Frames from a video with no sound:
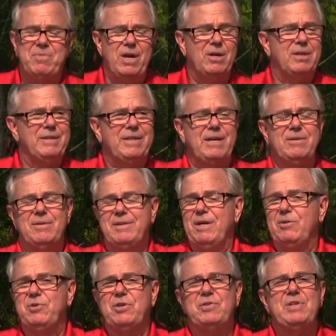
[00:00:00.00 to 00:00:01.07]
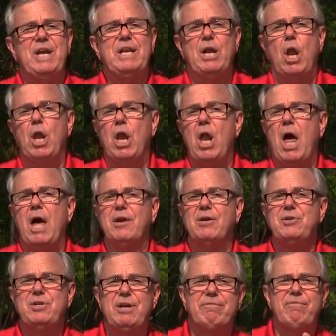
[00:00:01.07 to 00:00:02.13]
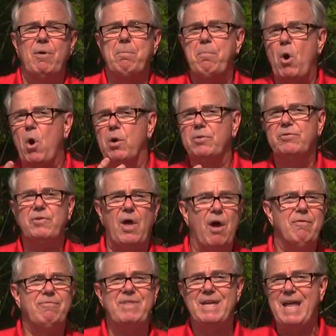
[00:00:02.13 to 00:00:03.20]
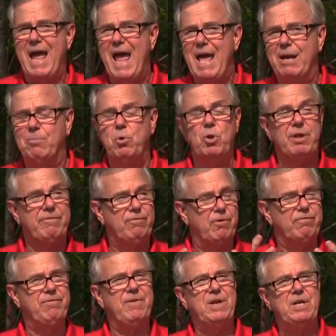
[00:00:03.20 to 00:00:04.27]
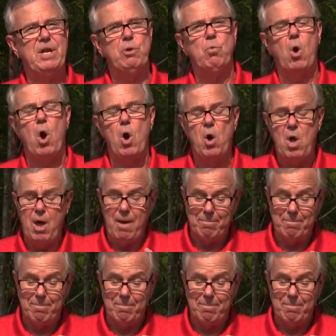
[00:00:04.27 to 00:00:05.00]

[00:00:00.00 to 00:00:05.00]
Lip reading: They'll just eat a lot of different parts of the animal if you're feeding raw.